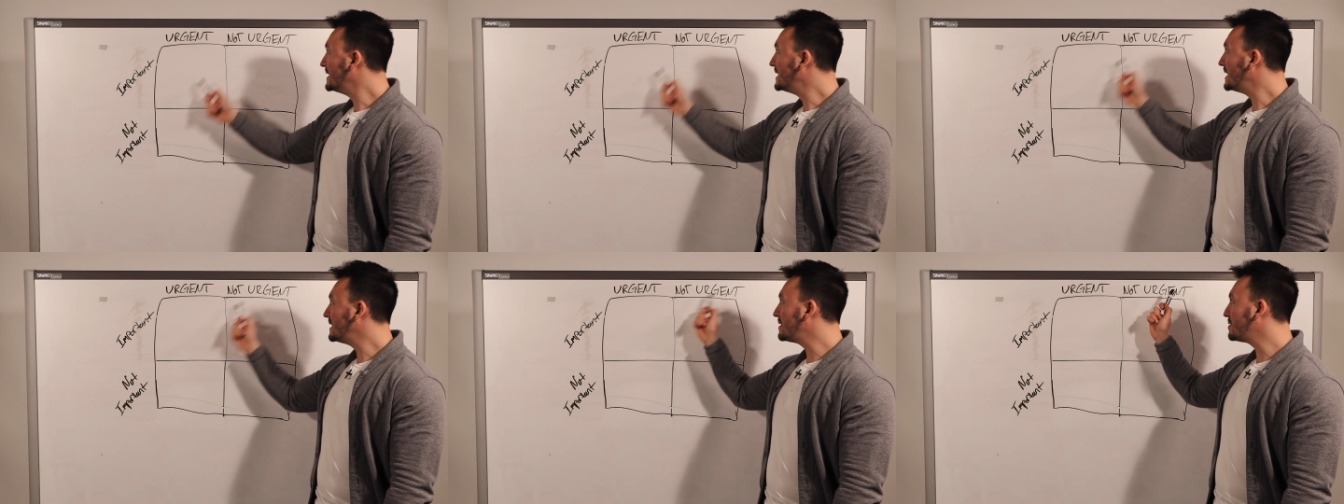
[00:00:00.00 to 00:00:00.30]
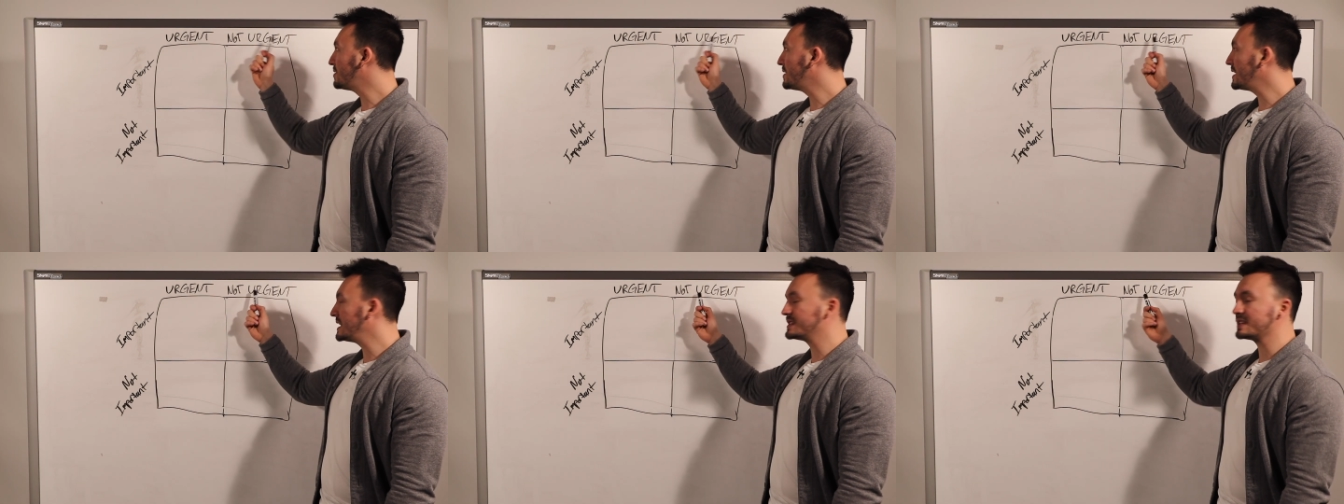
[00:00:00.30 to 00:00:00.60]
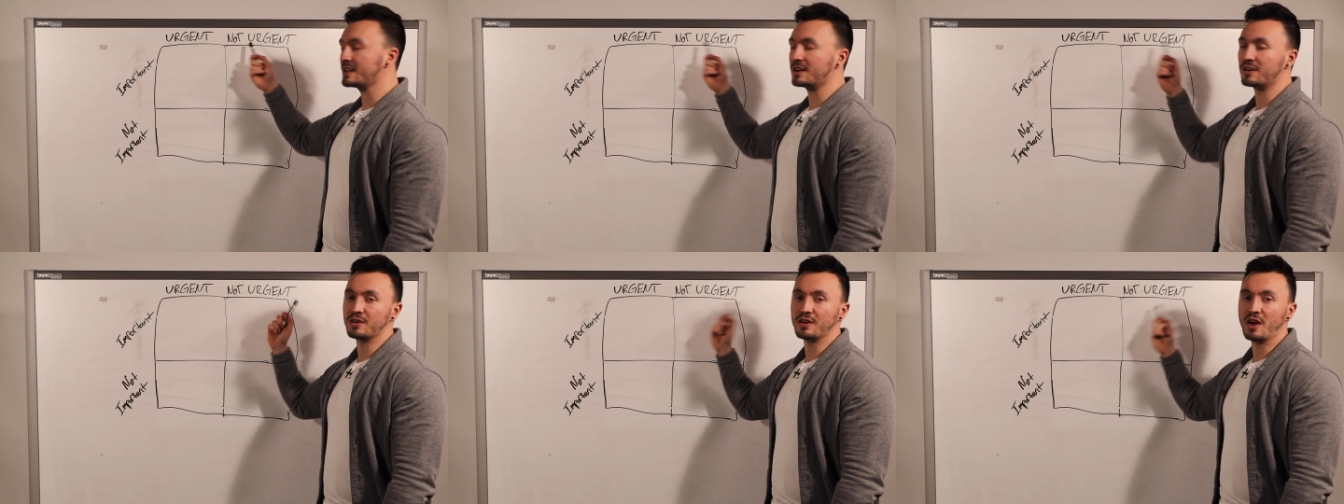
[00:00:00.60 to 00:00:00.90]
and then things
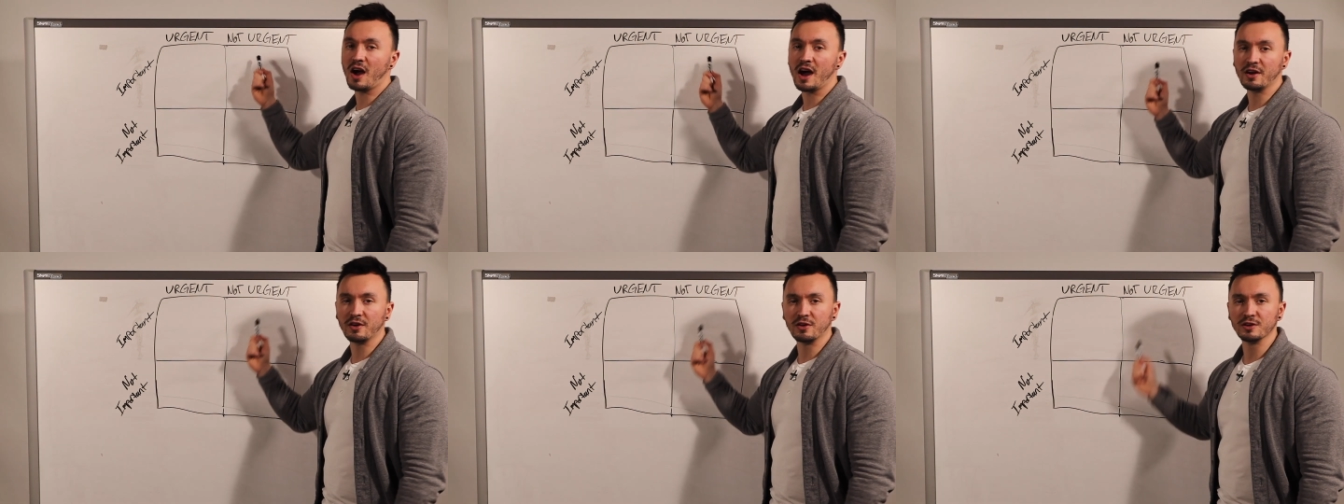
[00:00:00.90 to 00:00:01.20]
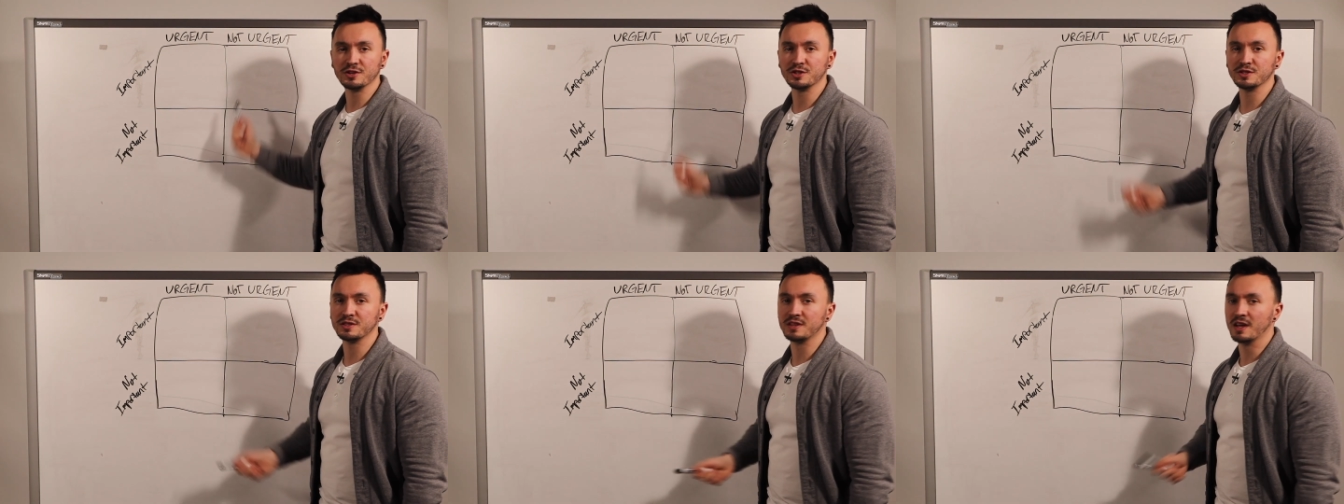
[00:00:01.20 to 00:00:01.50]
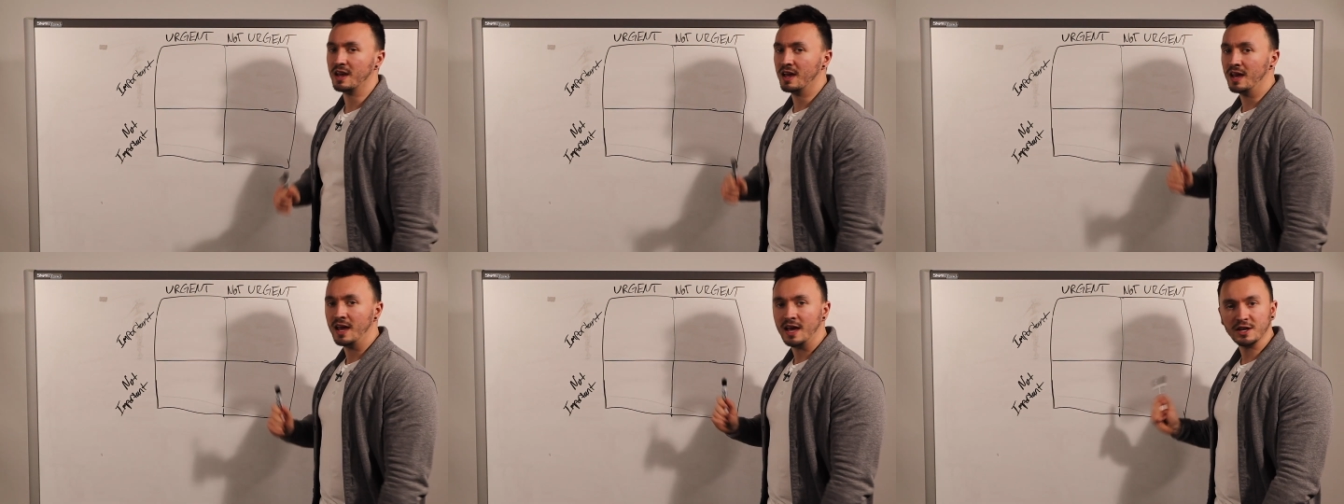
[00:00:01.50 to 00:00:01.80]
that are not urgent
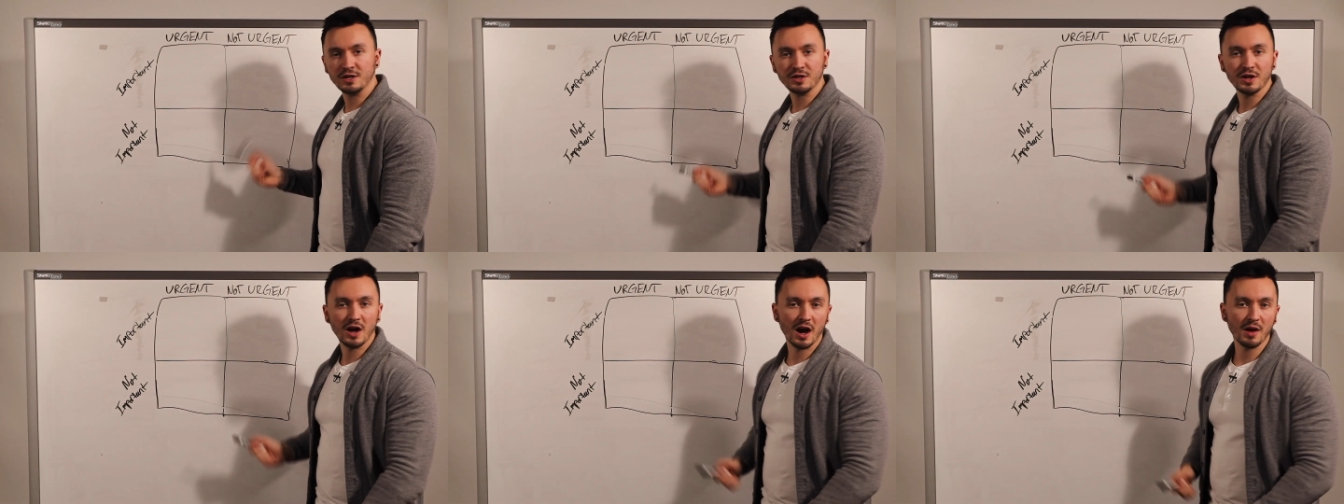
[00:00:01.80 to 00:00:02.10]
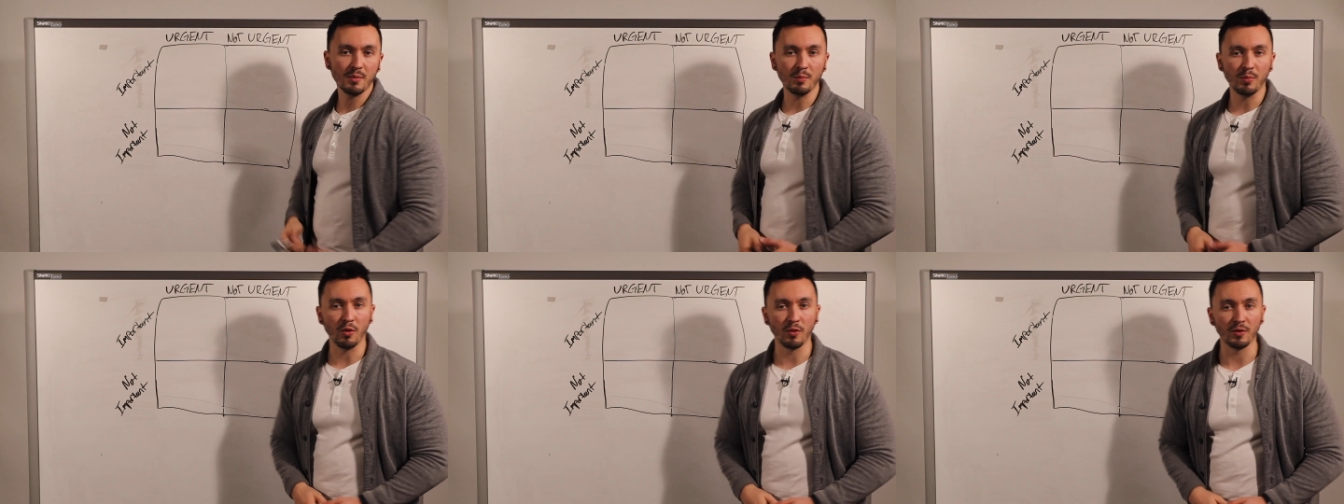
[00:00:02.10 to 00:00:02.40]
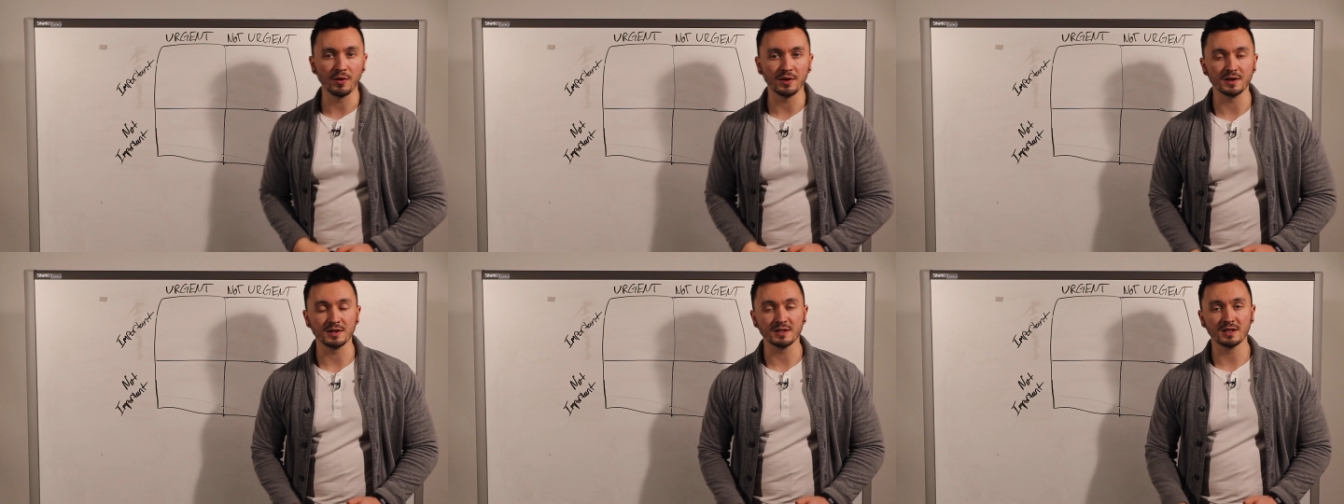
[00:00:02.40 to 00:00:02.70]
and not
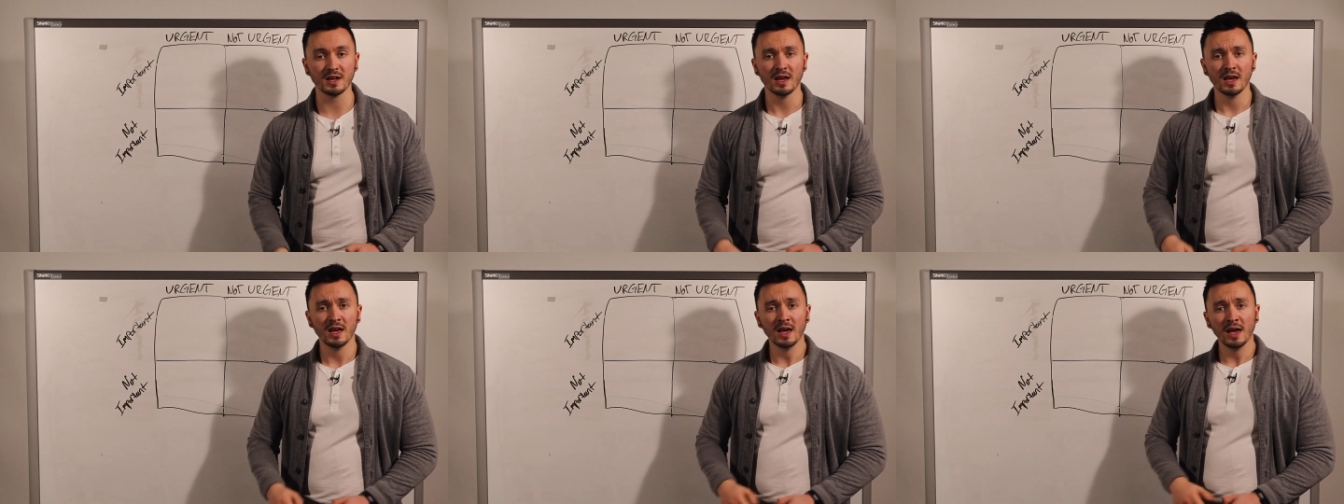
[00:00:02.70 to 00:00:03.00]
important.